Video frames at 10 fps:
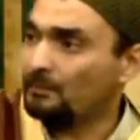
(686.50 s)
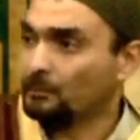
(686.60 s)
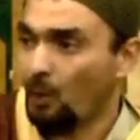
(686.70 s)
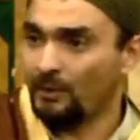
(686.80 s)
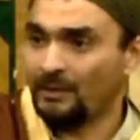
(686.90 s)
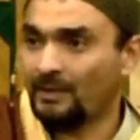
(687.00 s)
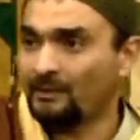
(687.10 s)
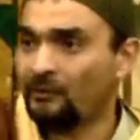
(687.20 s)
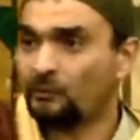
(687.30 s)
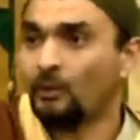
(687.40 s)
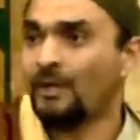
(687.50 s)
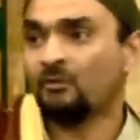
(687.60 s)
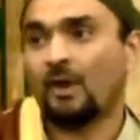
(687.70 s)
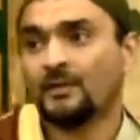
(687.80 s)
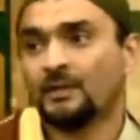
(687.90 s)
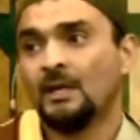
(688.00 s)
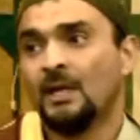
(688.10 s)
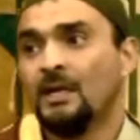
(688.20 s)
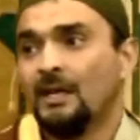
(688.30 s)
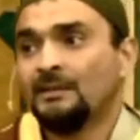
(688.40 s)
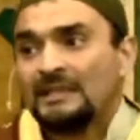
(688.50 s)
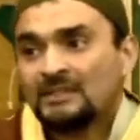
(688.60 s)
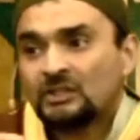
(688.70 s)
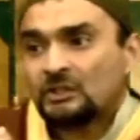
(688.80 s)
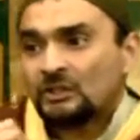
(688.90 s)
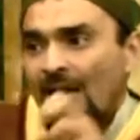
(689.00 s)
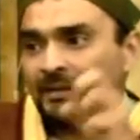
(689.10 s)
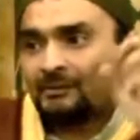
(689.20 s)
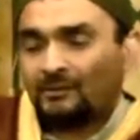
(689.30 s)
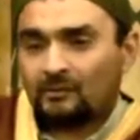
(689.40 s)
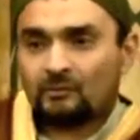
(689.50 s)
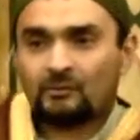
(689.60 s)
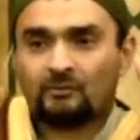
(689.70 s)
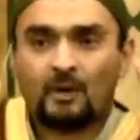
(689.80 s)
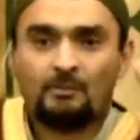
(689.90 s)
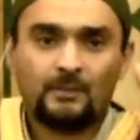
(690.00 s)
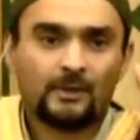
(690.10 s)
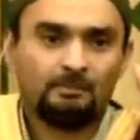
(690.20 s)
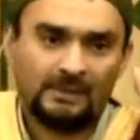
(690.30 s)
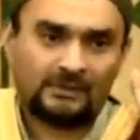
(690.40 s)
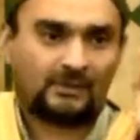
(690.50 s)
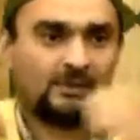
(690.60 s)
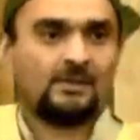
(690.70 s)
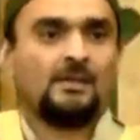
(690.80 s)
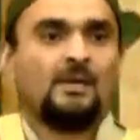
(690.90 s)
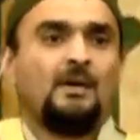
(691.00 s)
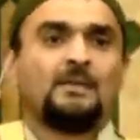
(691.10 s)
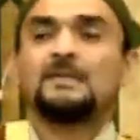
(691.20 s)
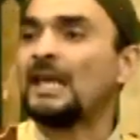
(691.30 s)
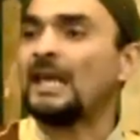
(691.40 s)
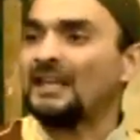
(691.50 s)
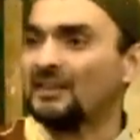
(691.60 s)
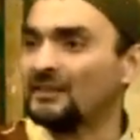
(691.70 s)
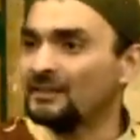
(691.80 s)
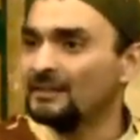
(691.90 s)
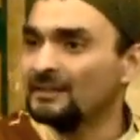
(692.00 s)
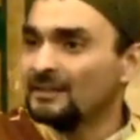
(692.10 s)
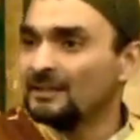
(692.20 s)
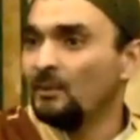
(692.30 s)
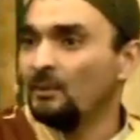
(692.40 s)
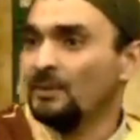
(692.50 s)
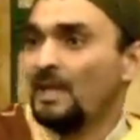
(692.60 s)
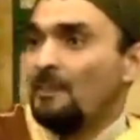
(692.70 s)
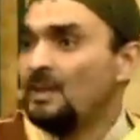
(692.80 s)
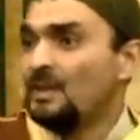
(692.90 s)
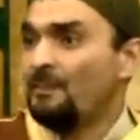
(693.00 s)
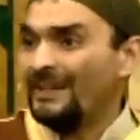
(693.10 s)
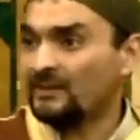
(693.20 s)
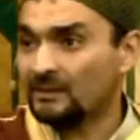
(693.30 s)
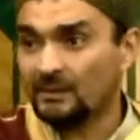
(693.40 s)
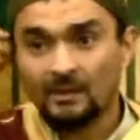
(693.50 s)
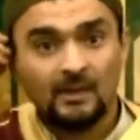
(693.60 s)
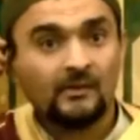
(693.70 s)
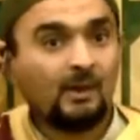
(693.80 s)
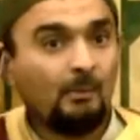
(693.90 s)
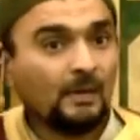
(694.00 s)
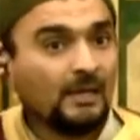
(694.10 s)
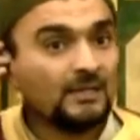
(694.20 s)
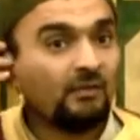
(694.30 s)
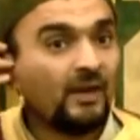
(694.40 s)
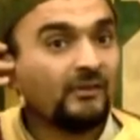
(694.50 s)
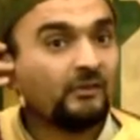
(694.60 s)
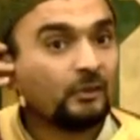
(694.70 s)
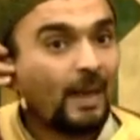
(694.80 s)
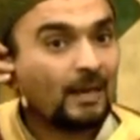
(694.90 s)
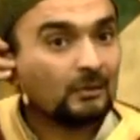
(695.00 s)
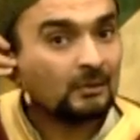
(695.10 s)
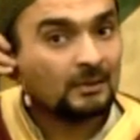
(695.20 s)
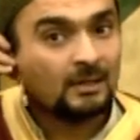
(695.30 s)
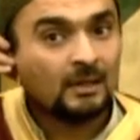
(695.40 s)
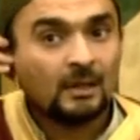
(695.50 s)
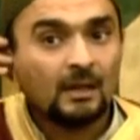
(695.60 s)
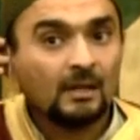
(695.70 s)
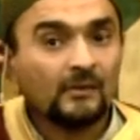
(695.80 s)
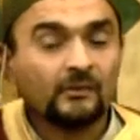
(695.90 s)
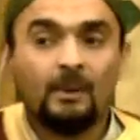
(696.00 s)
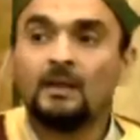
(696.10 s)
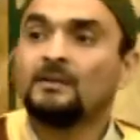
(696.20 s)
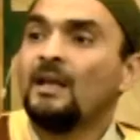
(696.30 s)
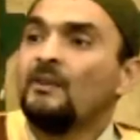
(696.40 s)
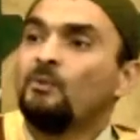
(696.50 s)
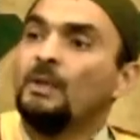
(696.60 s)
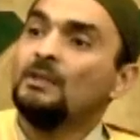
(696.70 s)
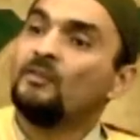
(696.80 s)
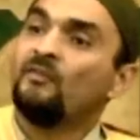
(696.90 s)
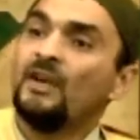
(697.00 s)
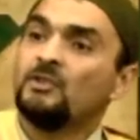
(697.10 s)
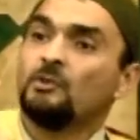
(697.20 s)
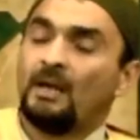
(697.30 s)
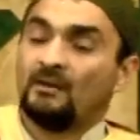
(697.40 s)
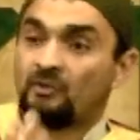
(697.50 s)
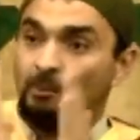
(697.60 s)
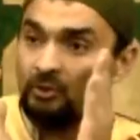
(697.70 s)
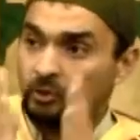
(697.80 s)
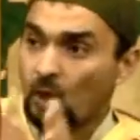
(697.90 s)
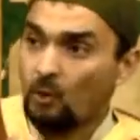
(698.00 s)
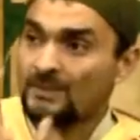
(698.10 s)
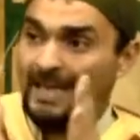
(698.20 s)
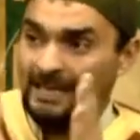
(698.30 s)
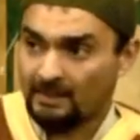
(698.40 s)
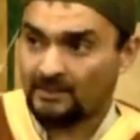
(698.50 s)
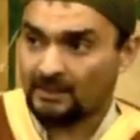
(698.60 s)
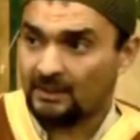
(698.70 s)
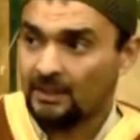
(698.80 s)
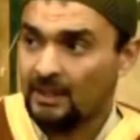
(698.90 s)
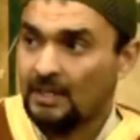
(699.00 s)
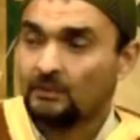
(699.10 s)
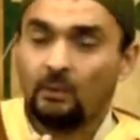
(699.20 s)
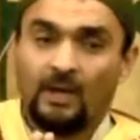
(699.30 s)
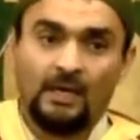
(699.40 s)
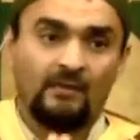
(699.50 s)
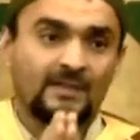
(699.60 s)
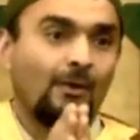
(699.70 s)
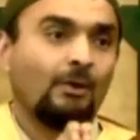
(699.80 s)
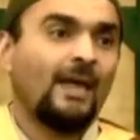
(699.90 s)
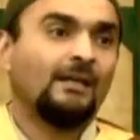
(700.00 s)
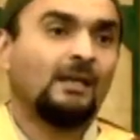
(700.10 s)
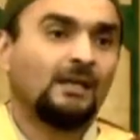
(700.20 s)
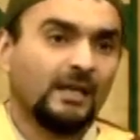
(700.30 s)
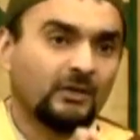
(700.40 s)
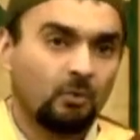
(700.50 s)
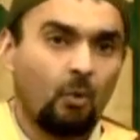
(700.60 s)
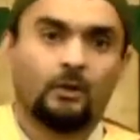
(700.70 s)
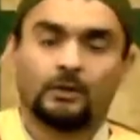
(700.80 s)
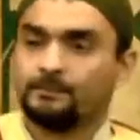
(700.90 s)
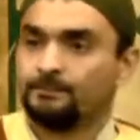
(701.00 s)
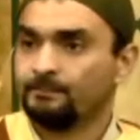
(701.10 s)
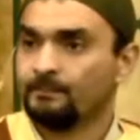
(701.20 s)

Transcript: uh, ruin and destroy each other and extract from their midst unscathed. Wouldn't that be the best? someone else fights your battle. Allah subhanahu wa ta'ala is willing to fight your battle. someone shows enmity to any of his awliya, he declares war.